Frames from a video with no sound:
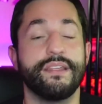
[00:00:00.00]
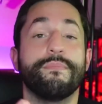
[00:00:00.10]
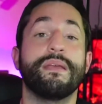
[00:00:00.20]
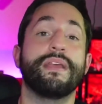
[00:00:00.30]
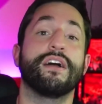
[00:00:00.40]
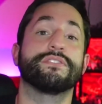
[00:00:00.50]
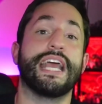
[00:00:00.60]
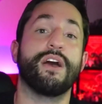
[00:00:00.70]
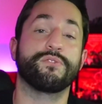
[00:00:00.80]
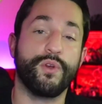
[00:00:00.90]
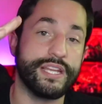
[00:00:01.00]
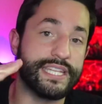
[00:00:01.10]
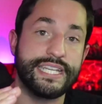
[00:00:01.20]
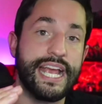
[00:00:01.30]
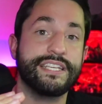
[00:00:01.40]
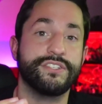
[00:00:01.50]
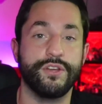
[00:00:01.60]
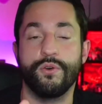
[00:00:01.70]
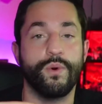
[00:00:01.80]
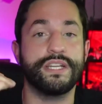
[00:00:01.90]
Maybe I'll downgrade the dice
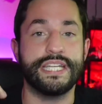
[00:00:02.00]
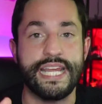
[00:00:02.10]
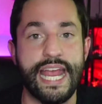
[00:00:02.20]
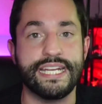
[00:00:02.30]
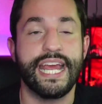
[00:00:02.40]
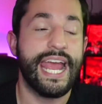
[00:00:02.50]
to 1d8